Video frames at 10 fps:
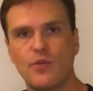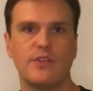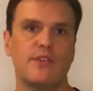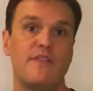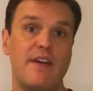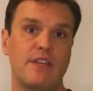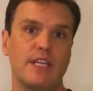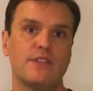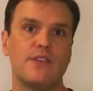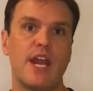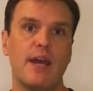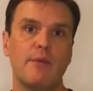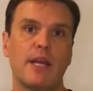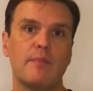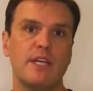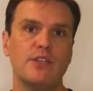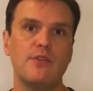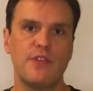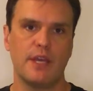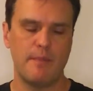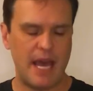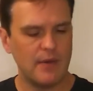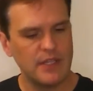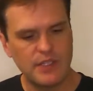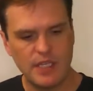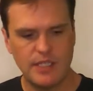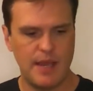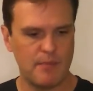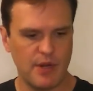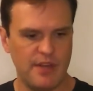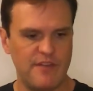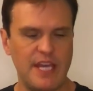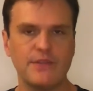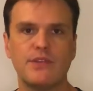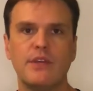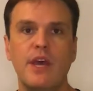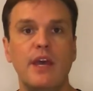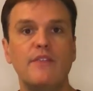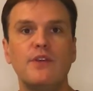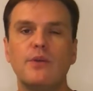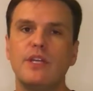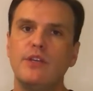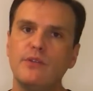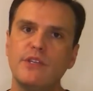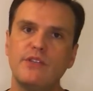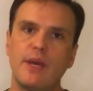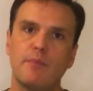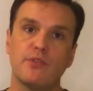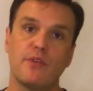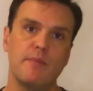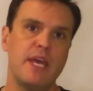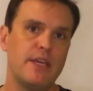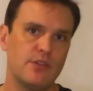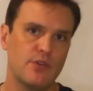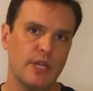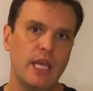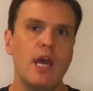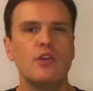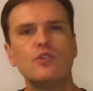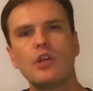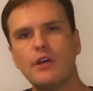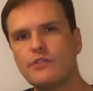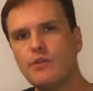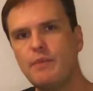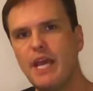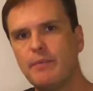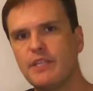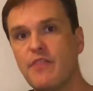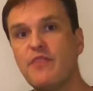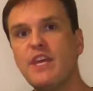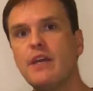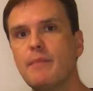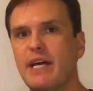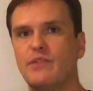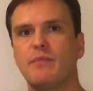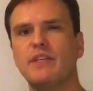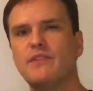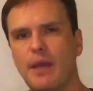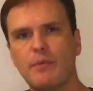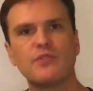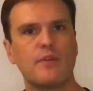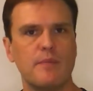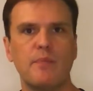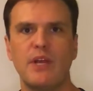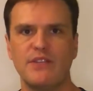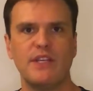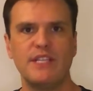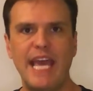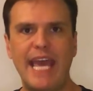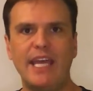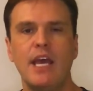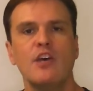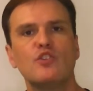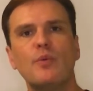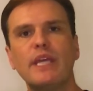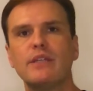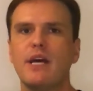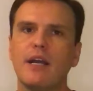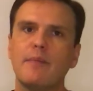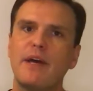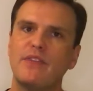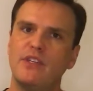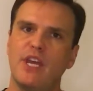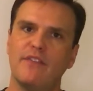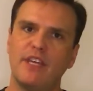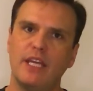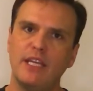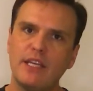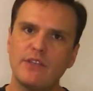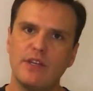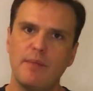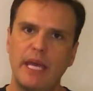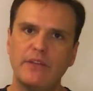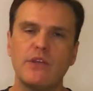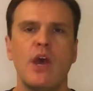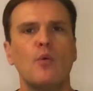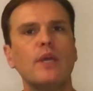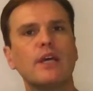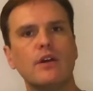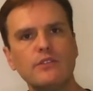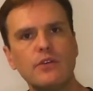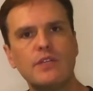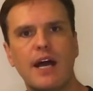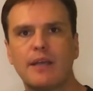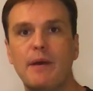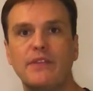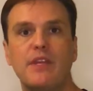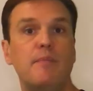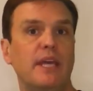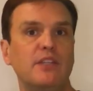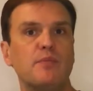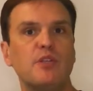source of evidence that I recommend you think about is contemporary events. If you can use examples from history, you should also be able to think about some examples from the present day. So we could talk about the JFK-Nixon debates. We could also talk about the debates